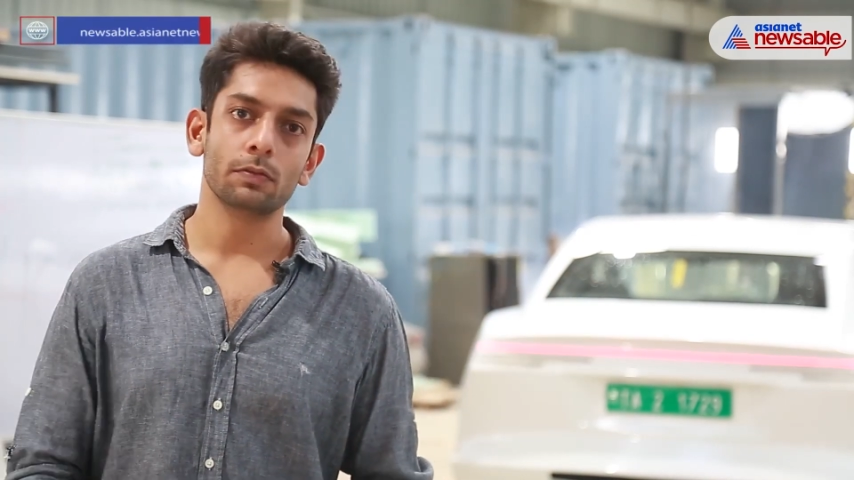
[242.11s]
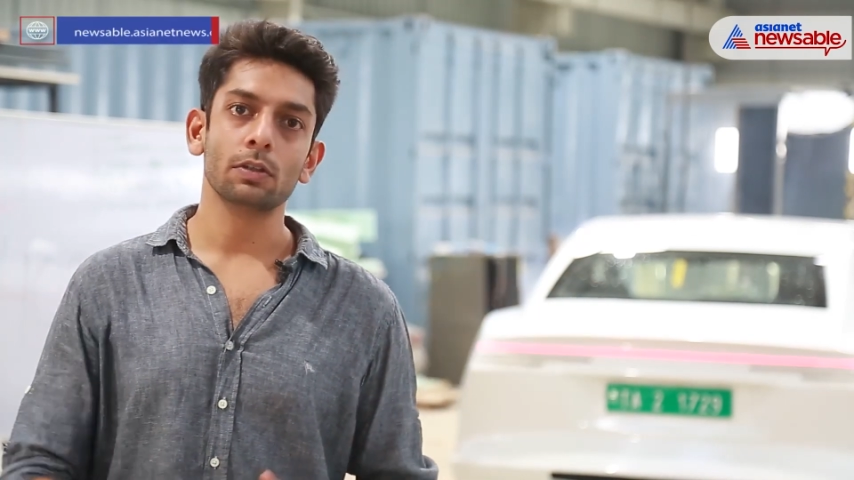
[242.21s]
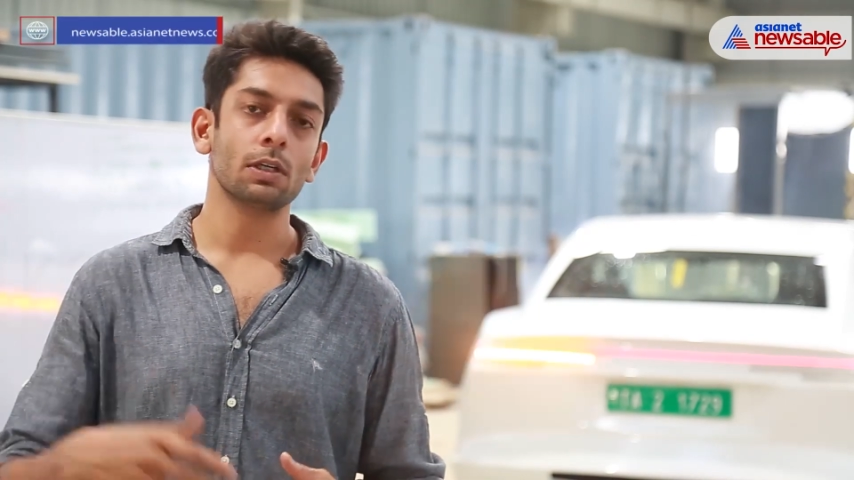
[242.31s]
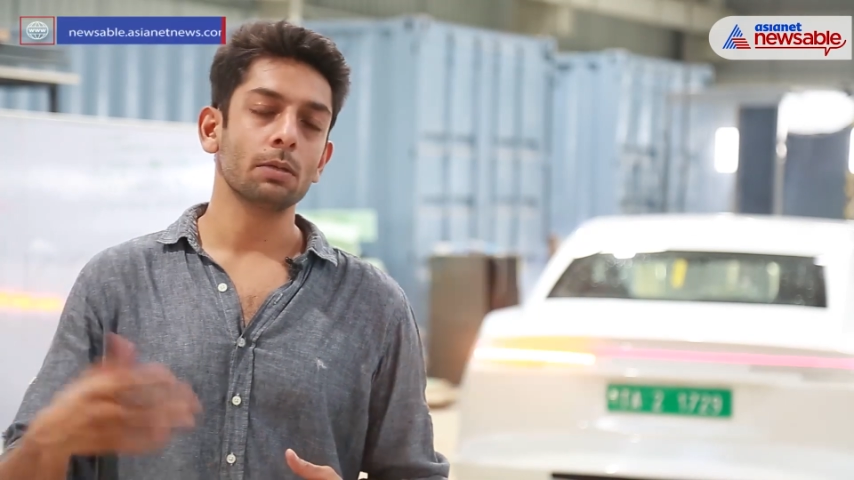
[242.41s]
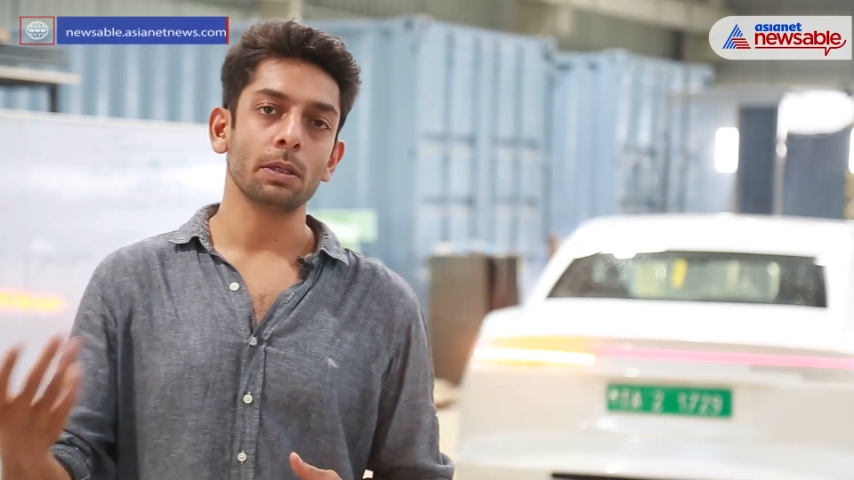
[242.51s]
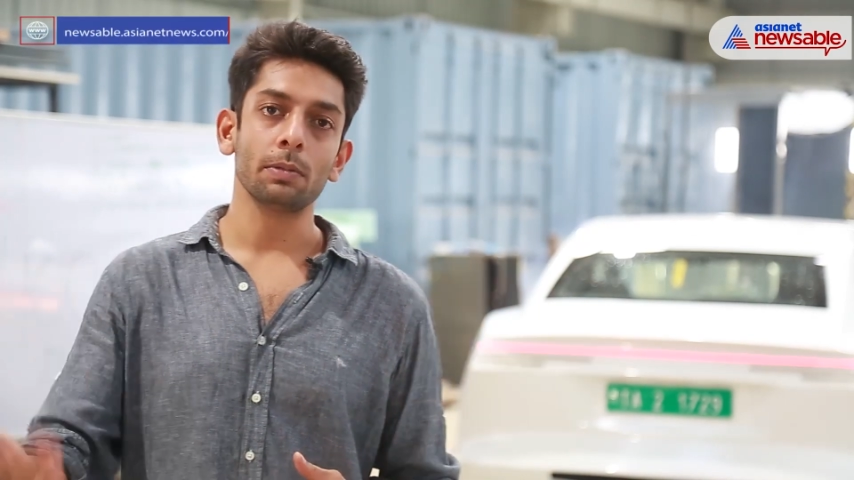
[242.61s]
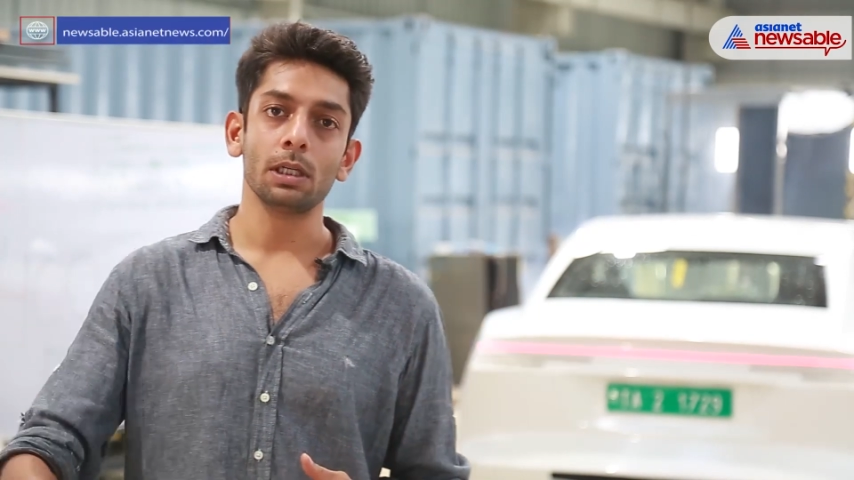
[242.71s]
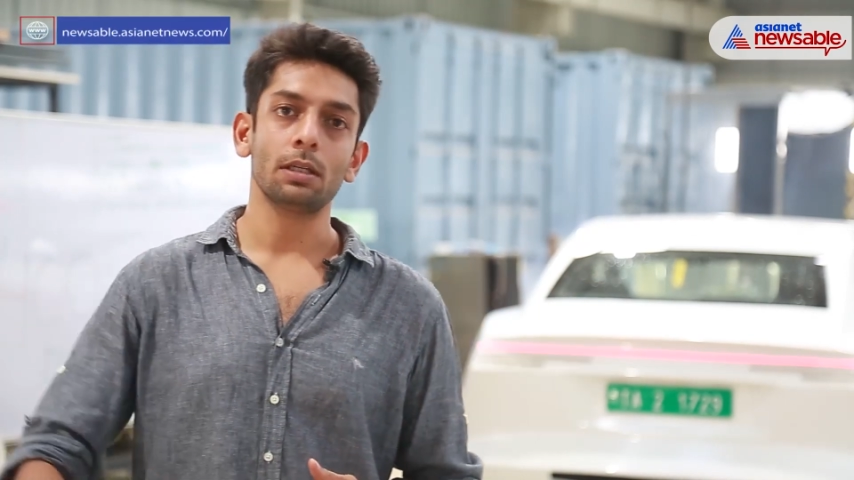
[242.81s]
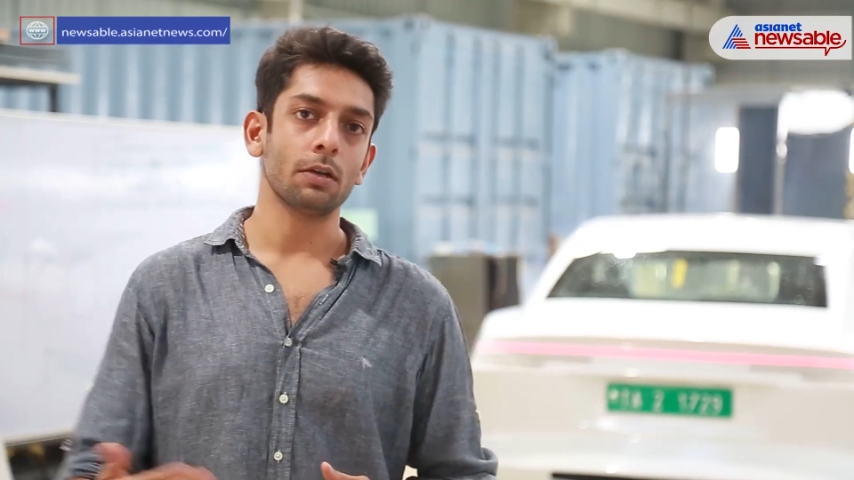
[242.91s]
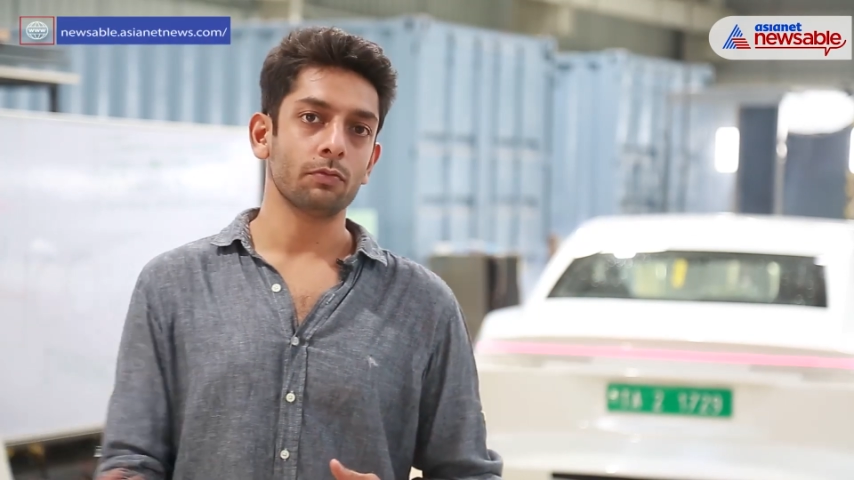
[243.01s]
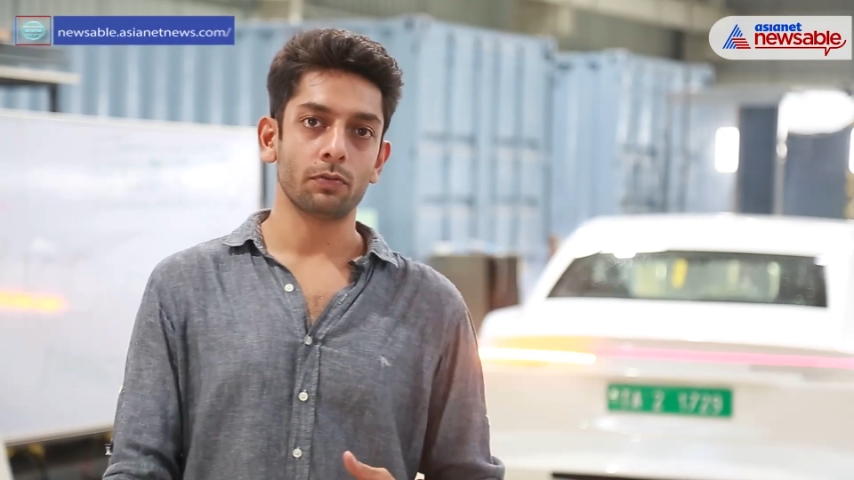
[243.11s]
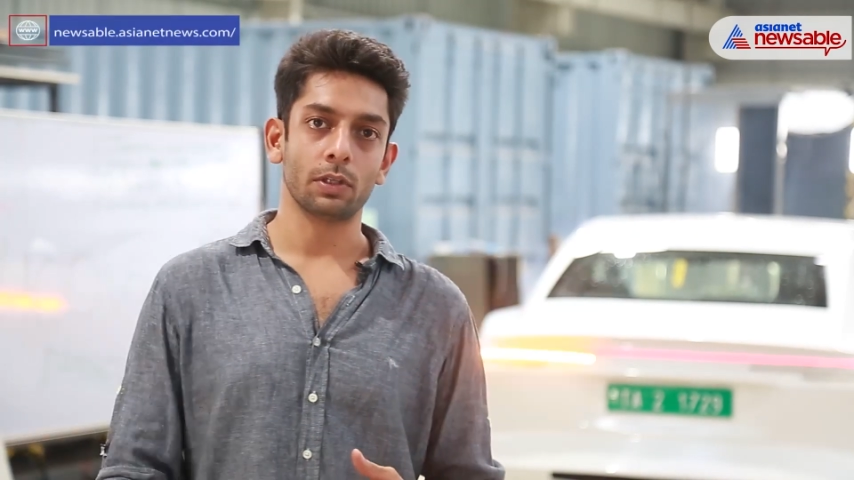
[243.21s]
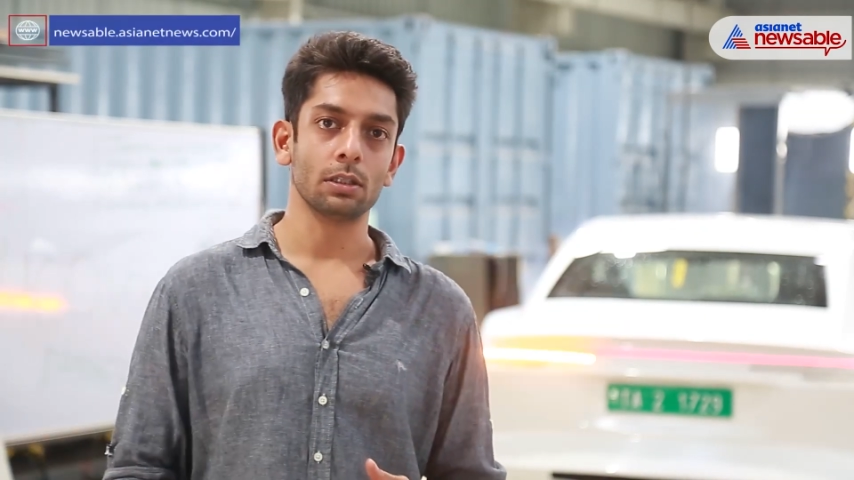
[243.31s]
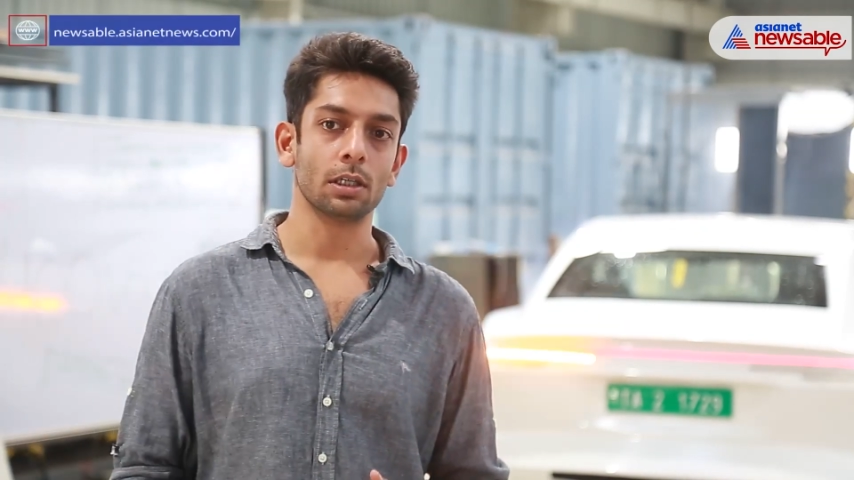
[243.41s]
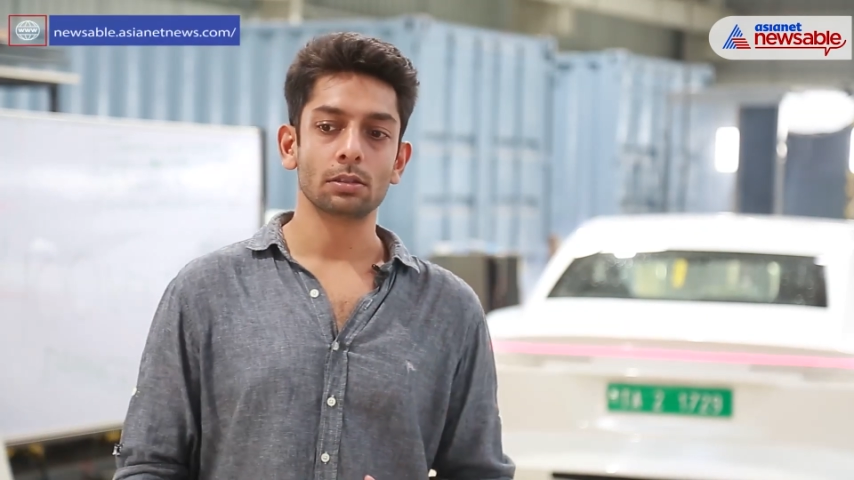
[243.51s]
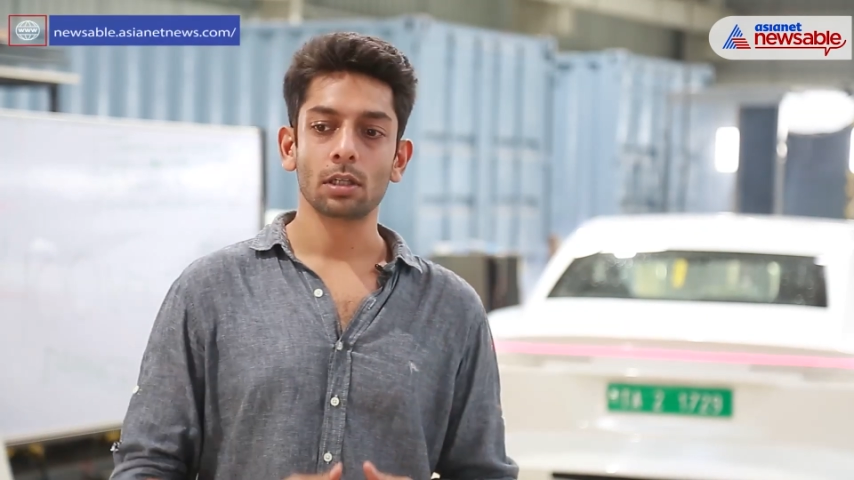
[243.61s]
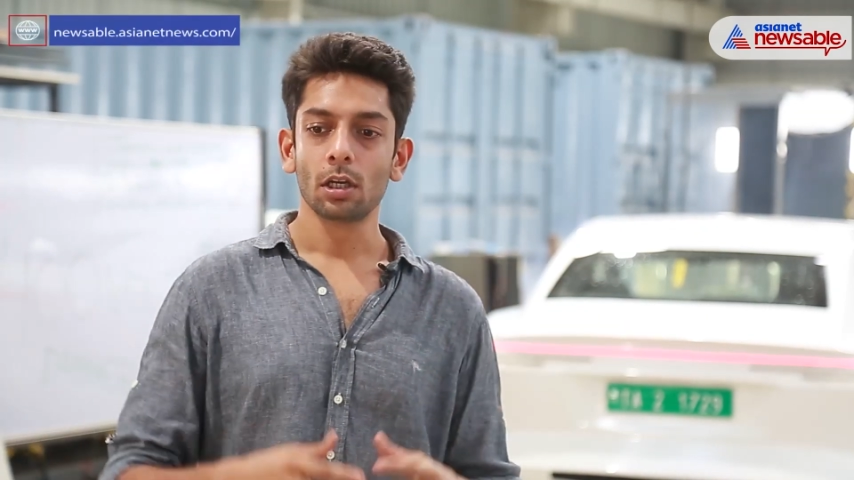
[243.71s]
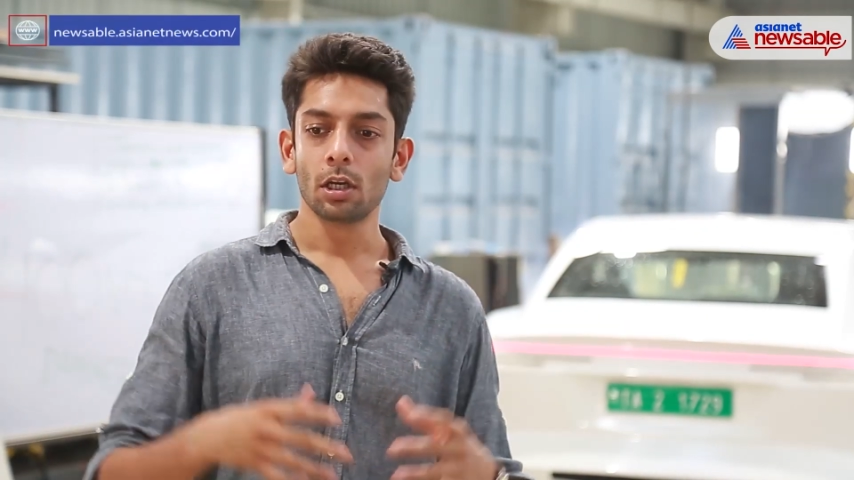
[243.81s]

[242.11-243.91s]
of the world maybe in 10-15 years.